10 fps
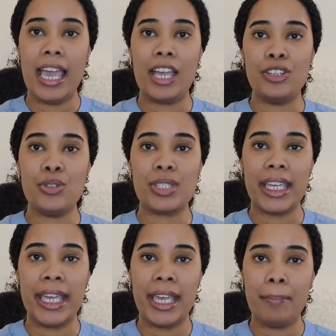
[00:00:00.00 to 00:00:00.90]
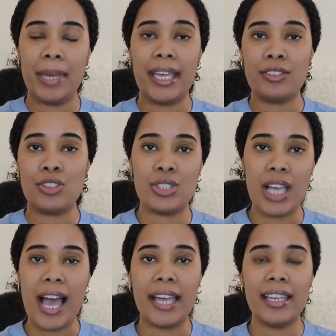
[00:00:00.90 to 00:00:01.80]
and use a hairband to
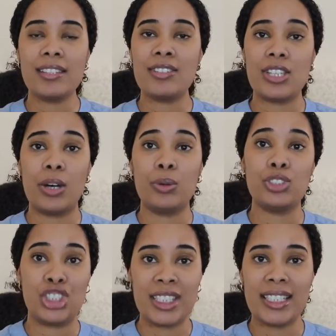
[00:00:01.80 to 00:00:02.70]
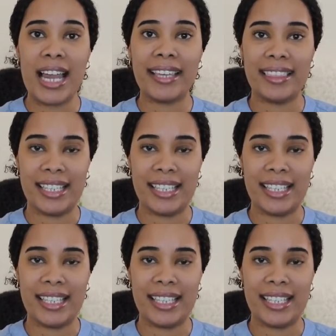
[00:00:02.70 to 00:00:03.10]
tie it. So just like